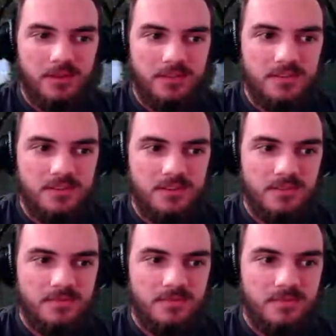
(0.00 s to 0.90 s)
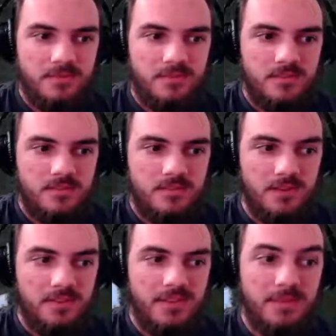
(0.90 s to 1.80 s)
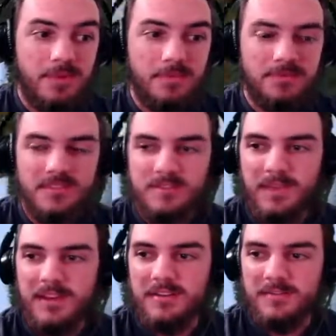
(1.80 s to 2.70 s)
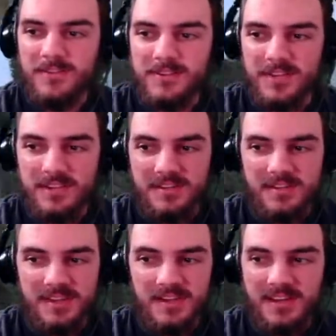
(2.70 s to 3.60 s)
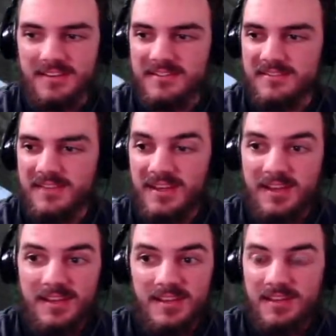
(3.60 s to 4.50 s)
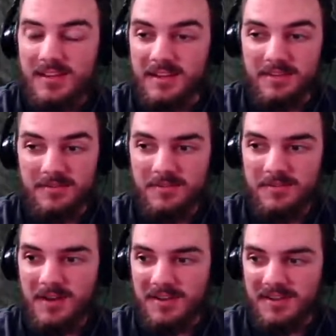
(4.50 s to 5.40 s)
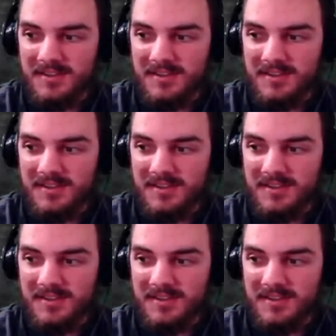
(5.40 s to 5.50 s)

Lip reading: this off. Oh, I thought that bed was a spider for a second. I don't know why.